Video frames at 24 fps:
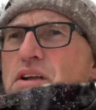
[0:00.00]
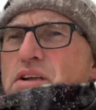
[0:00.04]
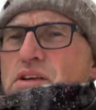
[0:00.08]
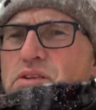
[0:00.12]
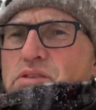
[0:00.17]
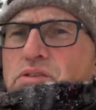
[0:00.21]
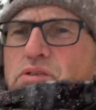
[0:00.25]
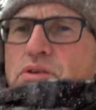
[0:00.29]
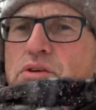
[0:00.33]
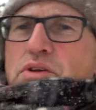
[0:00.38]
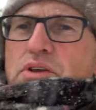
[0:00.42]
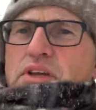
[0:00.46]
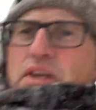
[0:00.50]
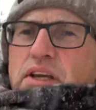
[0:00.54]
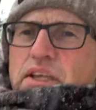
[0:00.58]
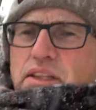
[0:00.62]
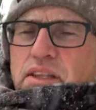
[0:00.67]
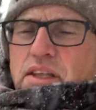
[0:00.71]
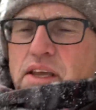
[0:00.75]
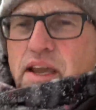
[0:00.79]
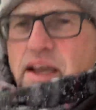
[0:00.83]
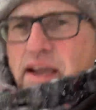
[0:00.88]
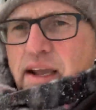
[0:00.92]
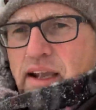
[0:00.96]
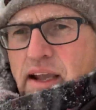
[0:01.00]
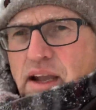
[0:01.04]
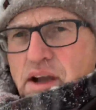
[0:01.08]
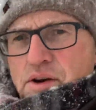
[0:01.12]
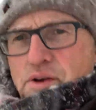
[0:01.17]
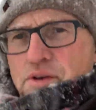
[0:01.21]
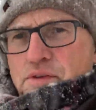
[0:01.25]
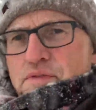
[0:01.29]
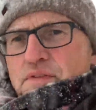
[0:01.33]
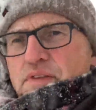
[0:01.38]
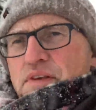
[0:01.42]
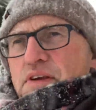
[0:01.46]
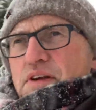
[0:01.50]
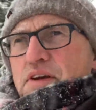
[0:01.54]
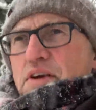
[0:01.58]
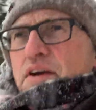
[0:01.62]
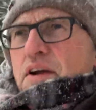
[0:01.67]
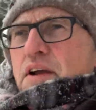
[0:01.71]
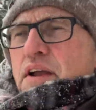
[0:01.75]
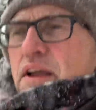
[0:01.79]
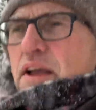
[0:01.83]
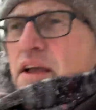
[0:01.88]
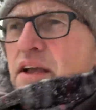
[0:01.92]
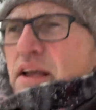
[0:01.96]
So you get the heck out of
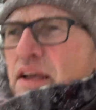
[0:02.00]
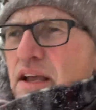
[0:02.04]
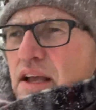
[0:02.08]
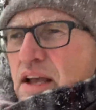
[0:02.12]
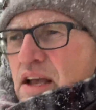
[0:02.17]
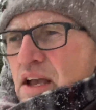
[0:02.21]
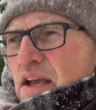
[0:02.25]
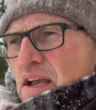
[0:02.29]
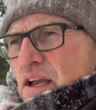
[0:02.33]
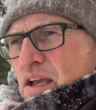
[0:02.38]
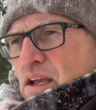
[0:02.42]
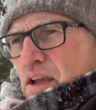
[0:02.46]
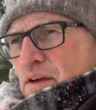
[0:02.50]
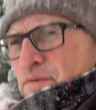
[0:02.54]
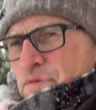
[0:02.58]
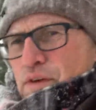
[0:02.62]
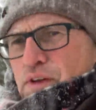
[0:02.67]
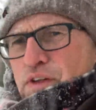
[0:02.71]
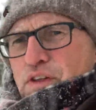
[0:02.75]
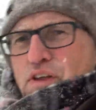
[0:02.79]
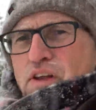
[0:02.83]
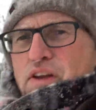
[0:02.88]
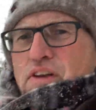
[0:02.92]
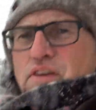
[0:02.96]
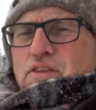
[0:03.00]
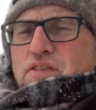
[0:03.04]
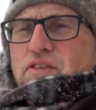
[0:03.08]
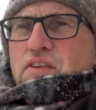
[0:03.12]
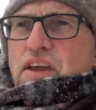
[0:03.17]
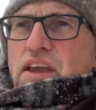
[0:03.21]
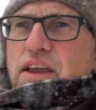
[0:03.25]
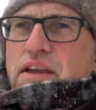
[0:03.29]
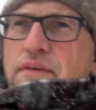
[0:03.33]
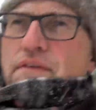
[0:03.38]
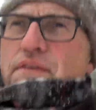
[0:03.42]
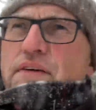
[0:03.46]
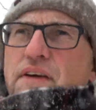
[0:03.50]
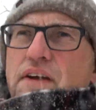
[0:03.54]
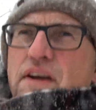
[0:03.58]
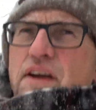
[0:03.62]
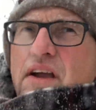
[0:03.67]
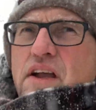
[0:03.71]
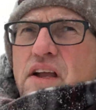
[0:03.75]
there if it's unsafe.